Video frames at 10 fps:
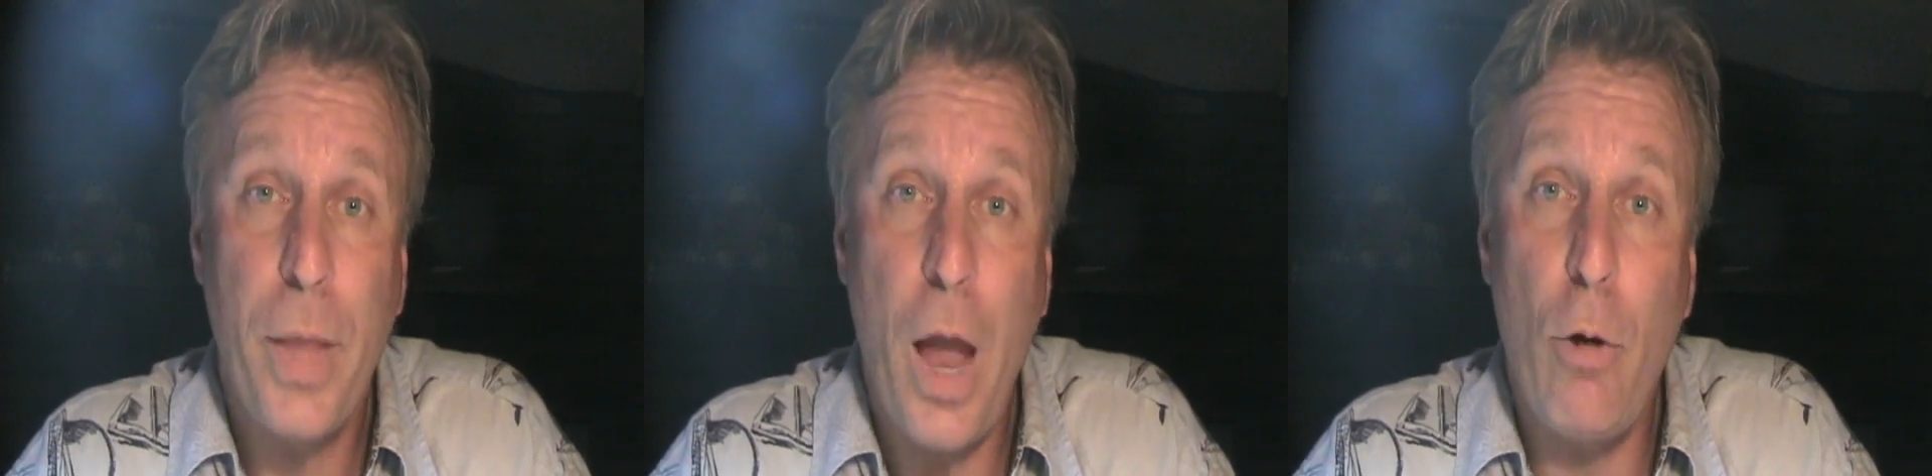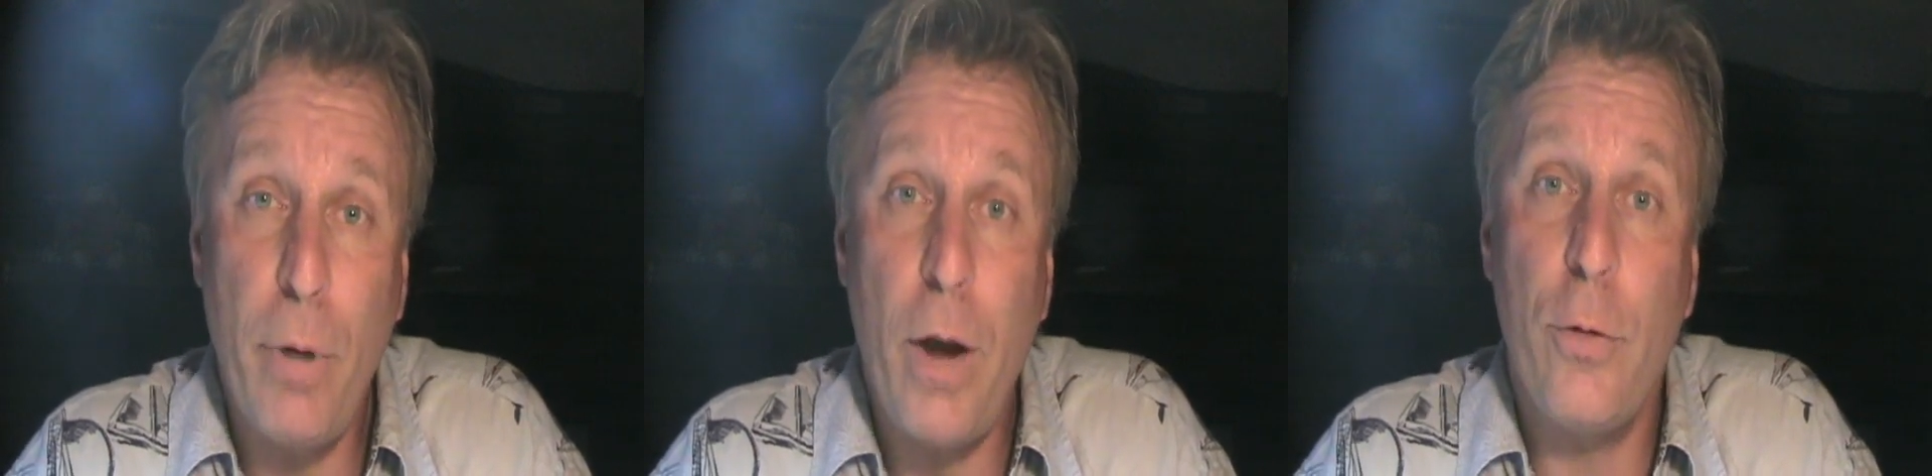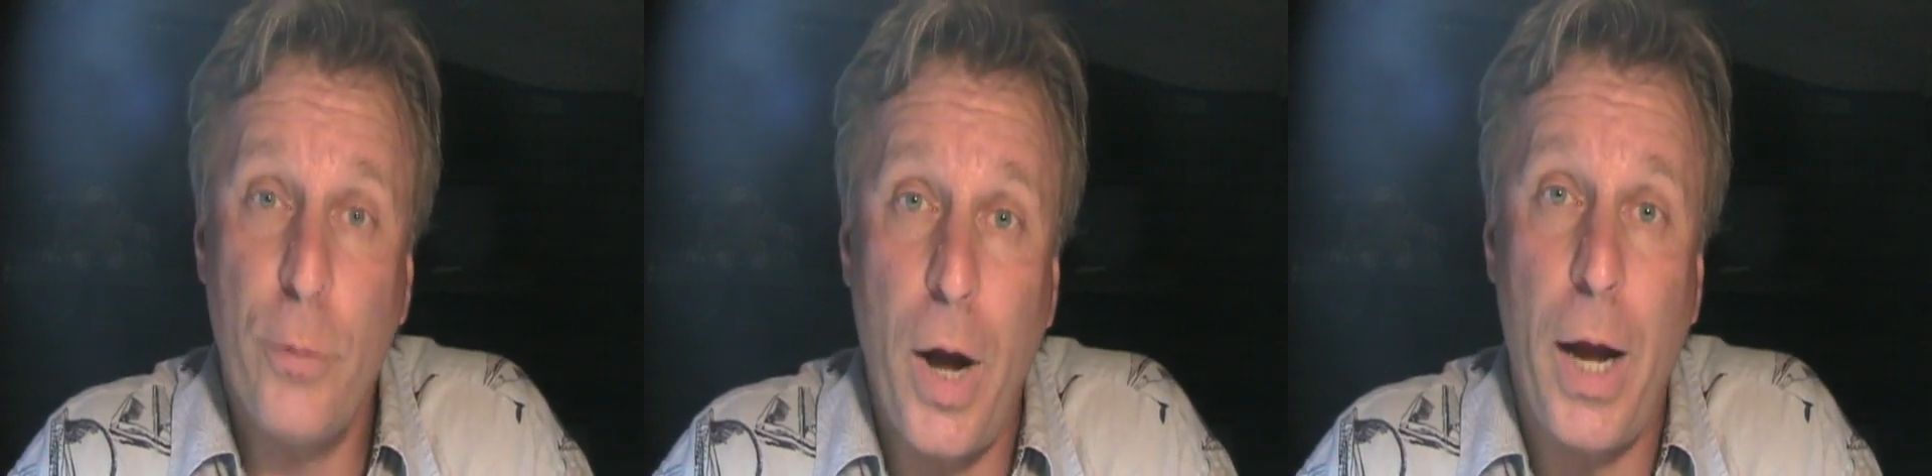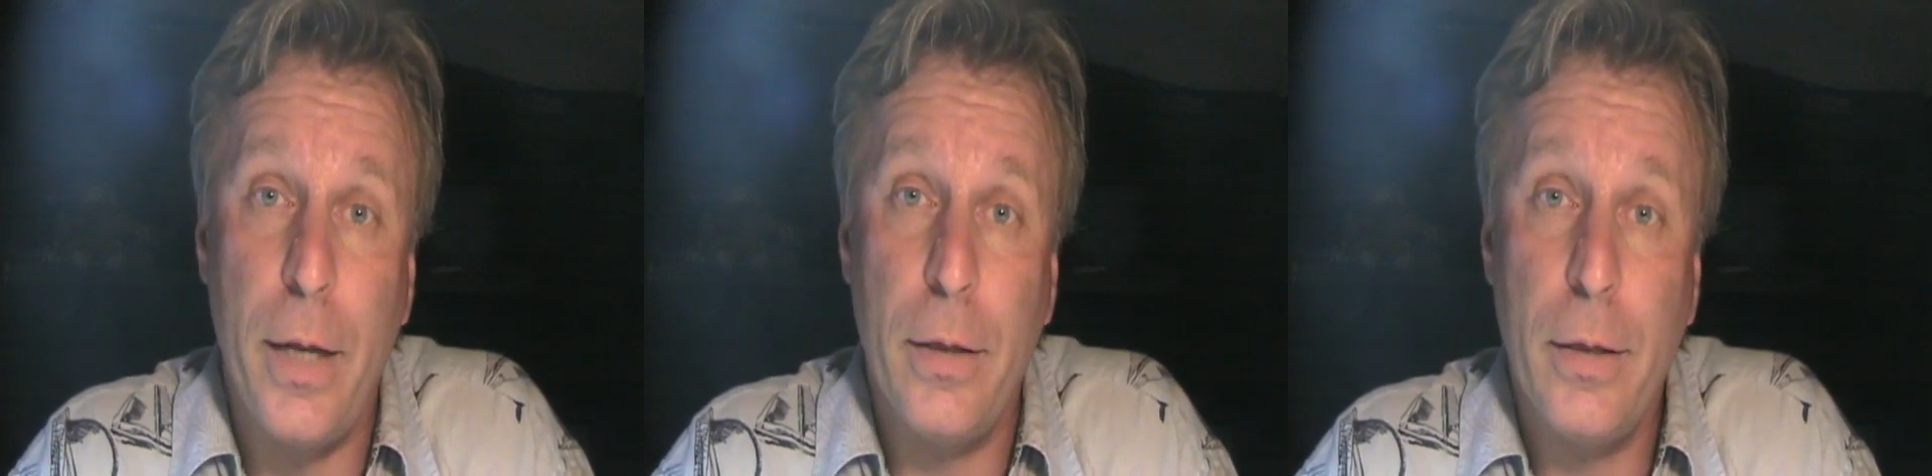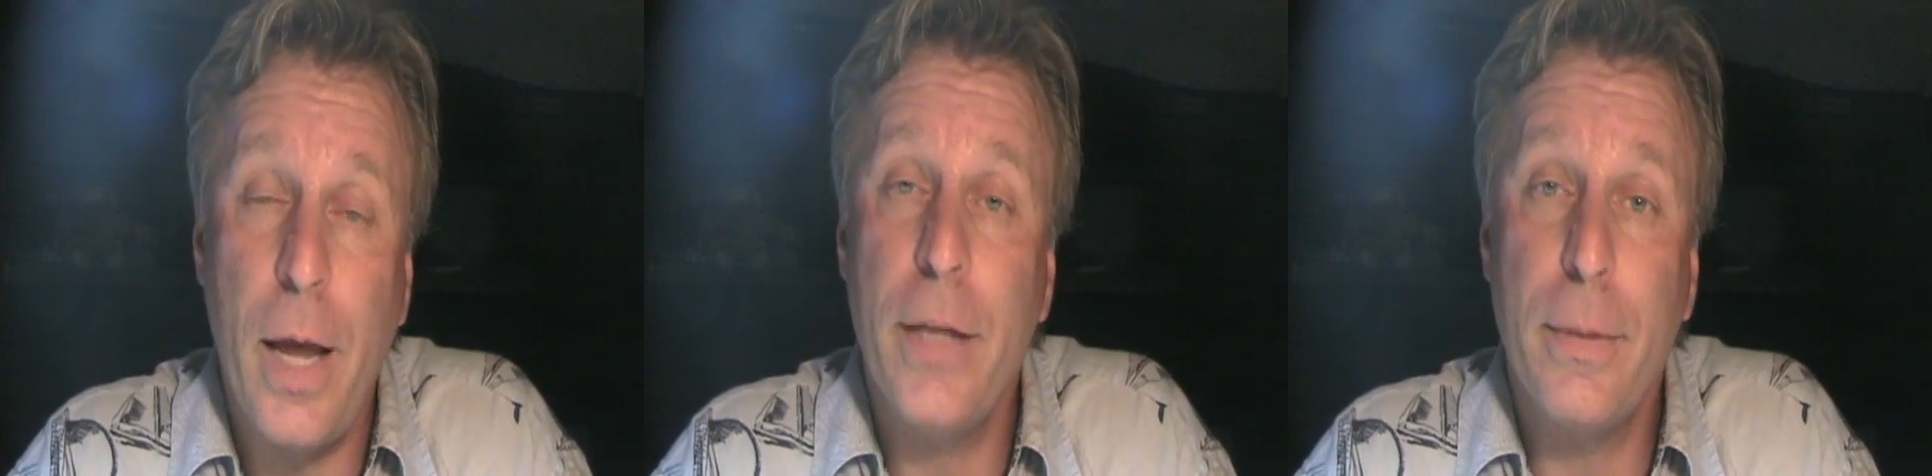a rare find
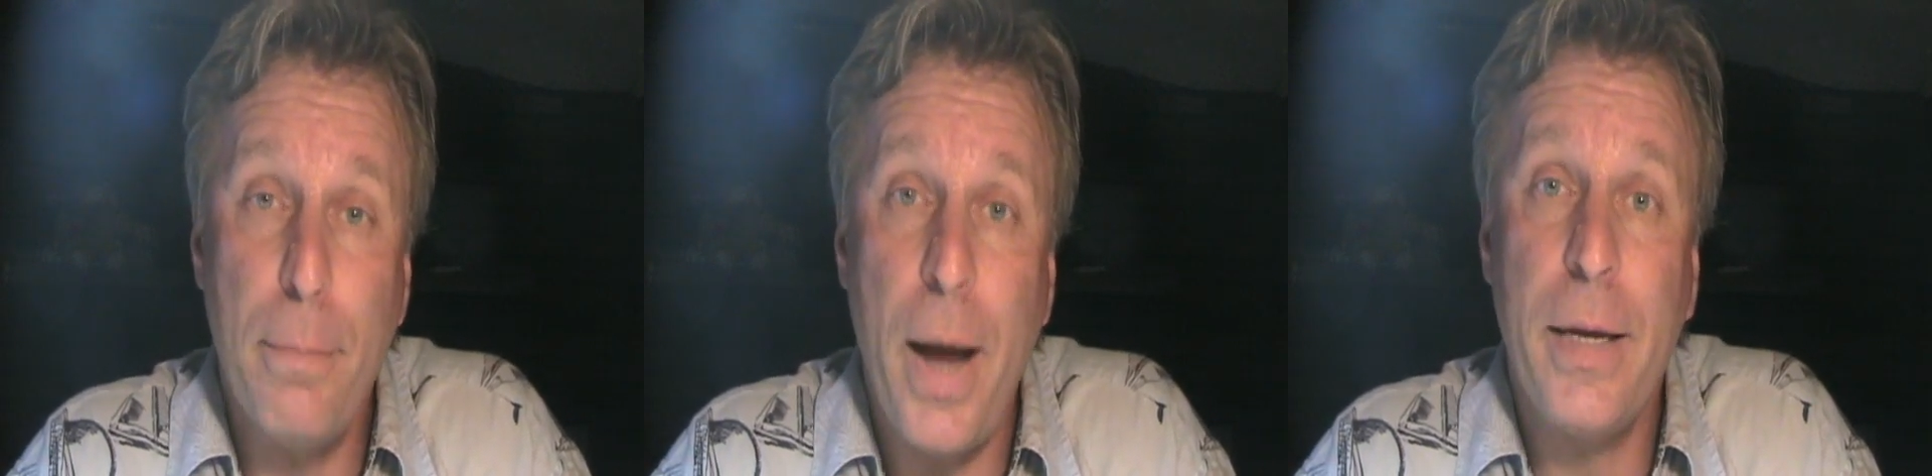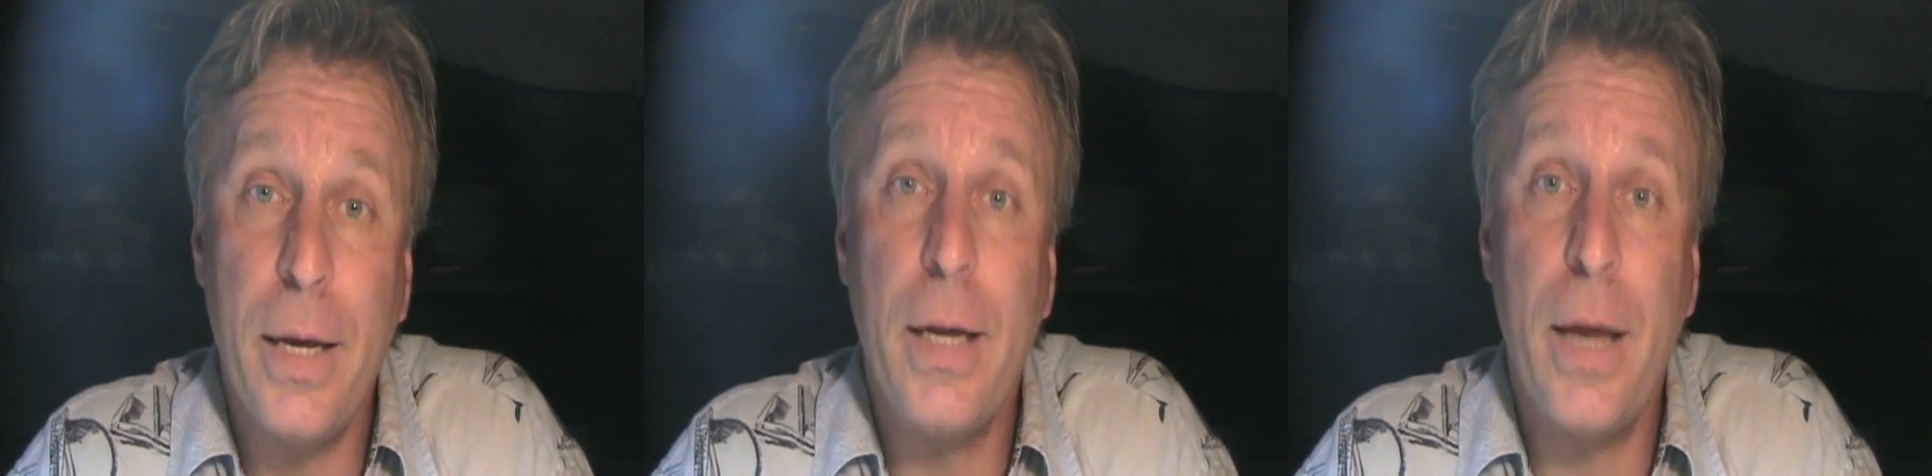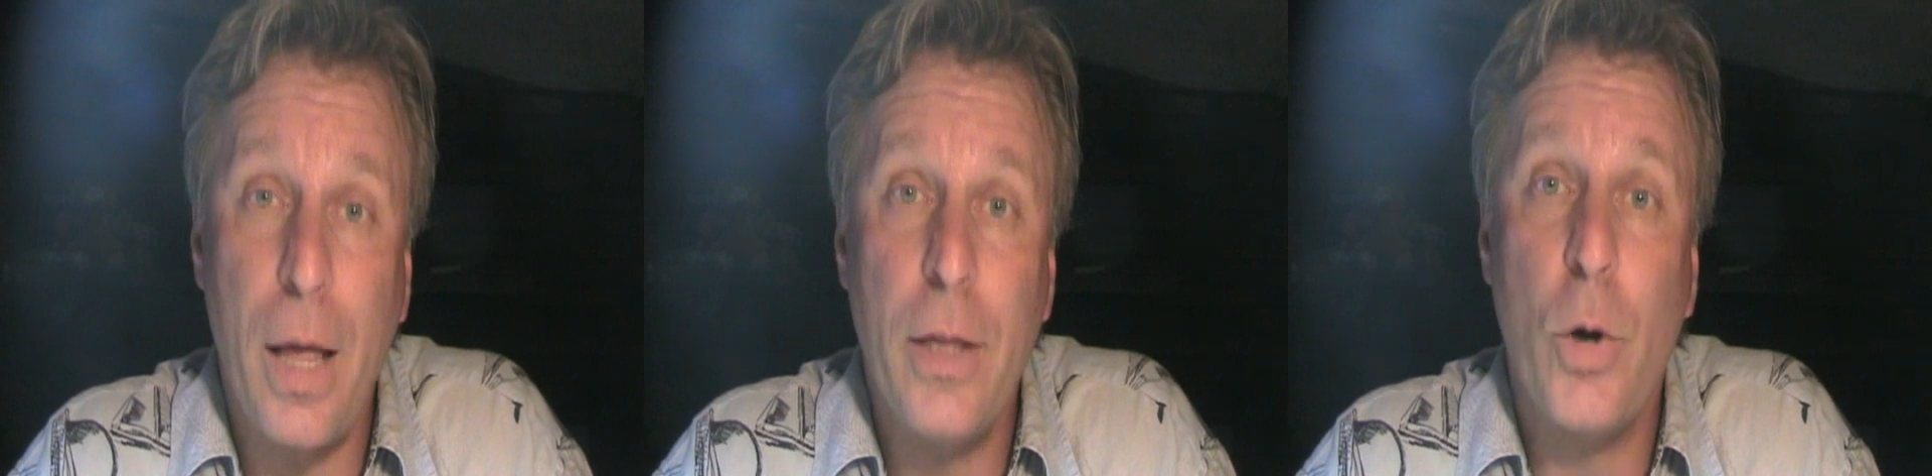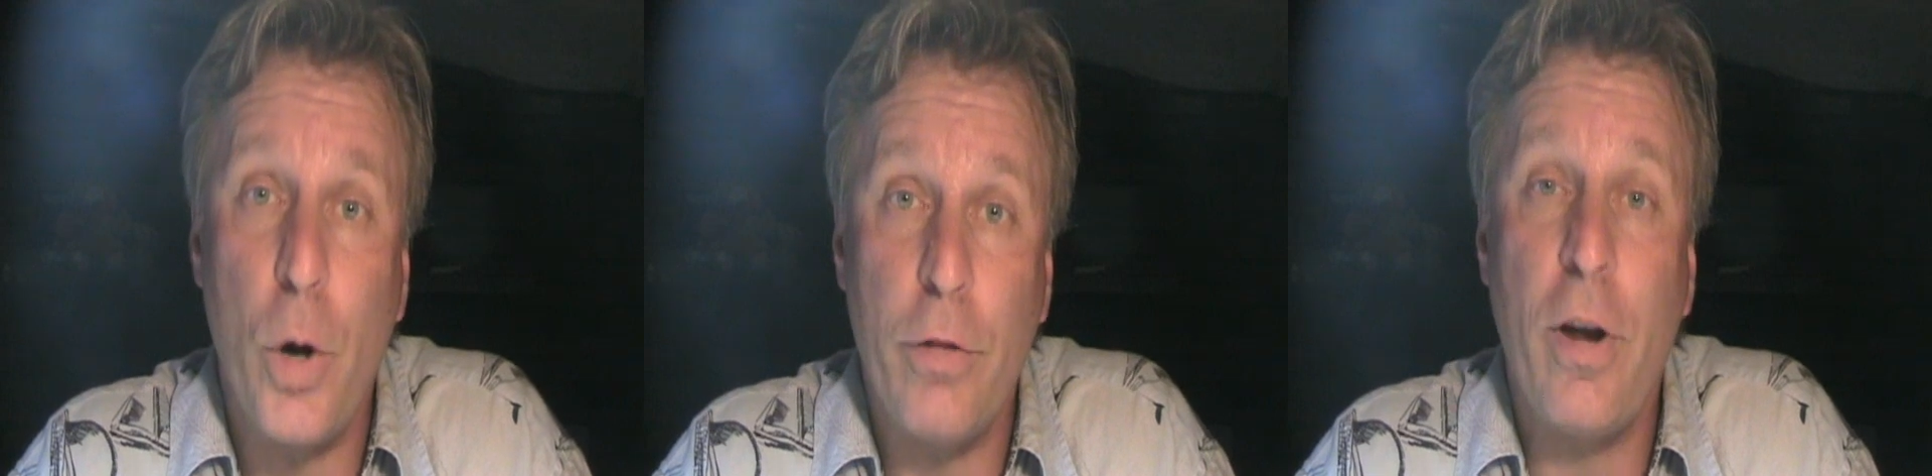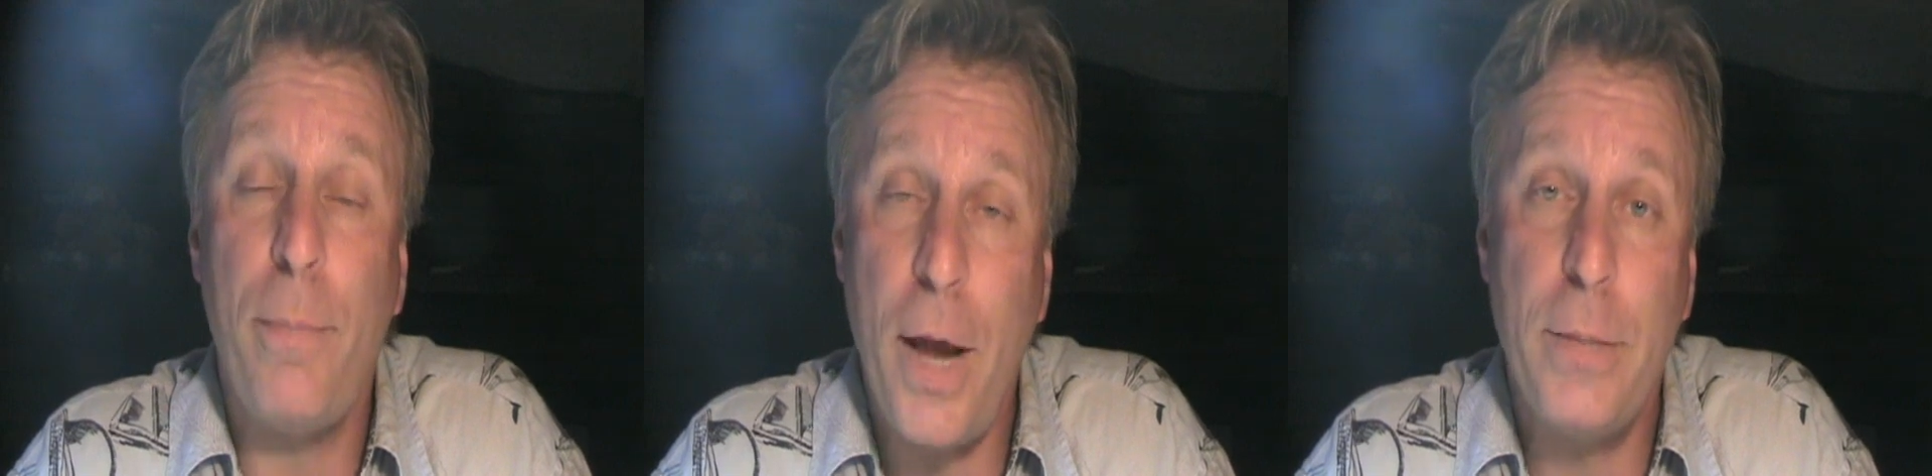as a Mike King Kelly
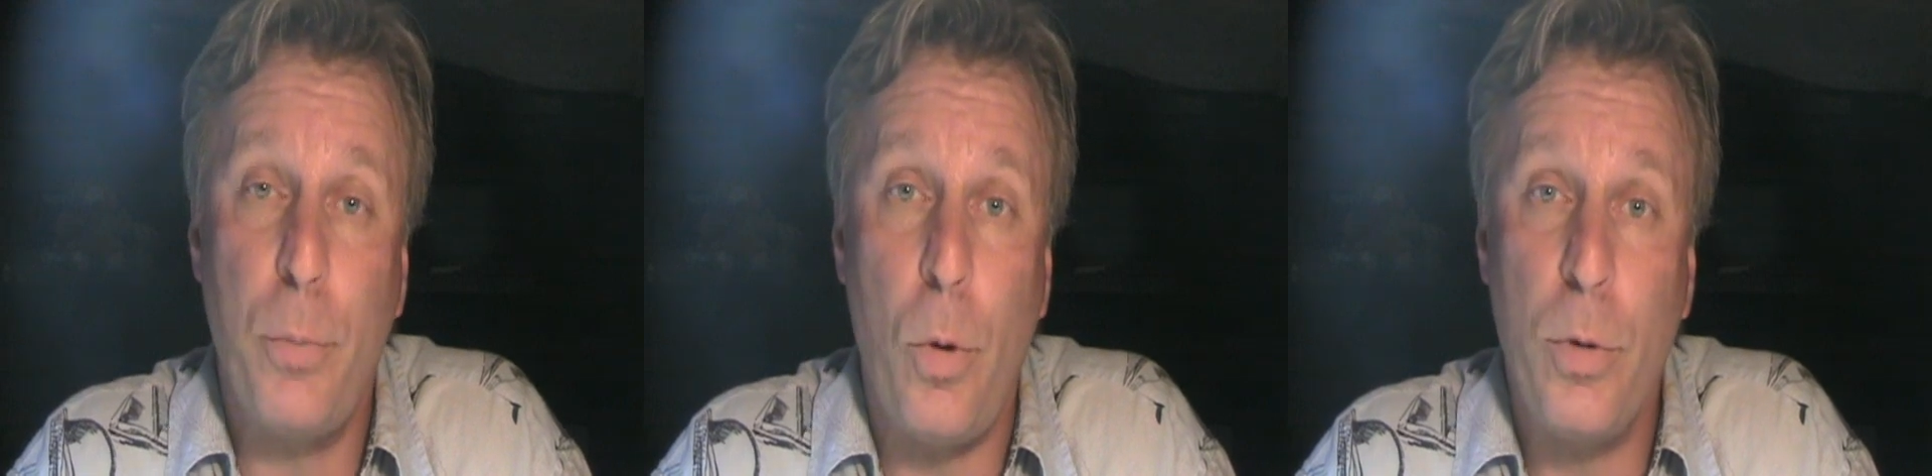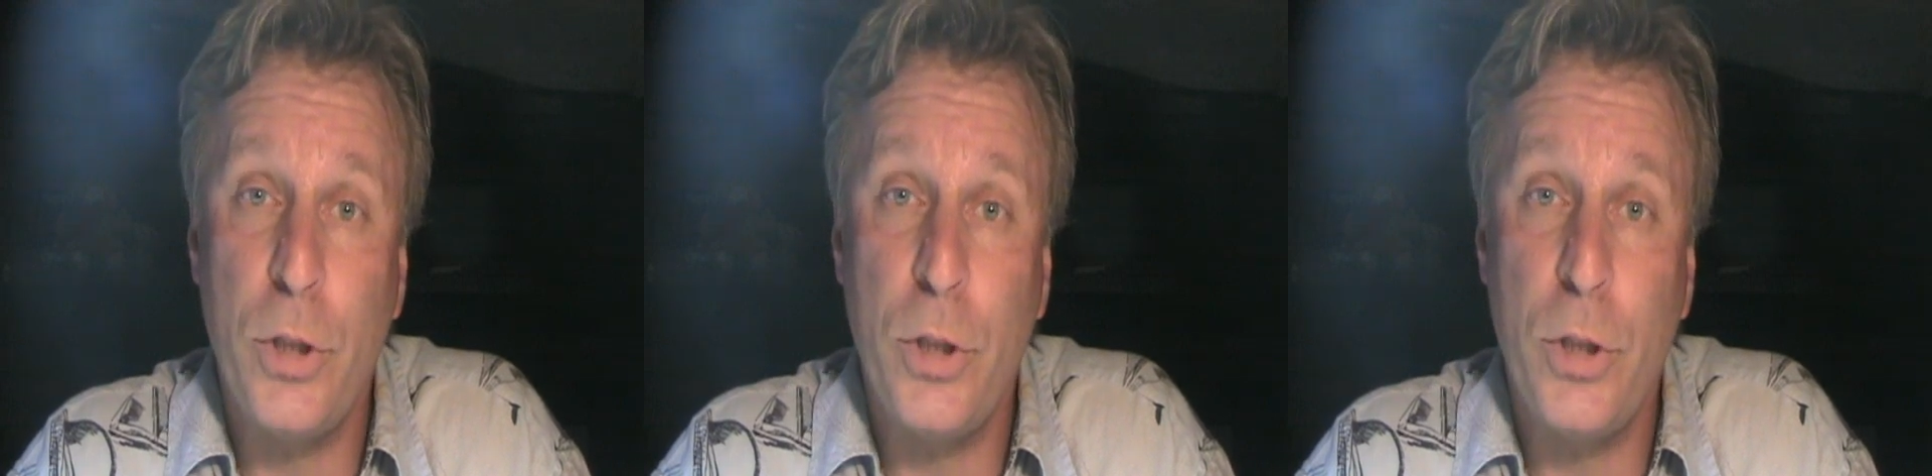autographed baseball,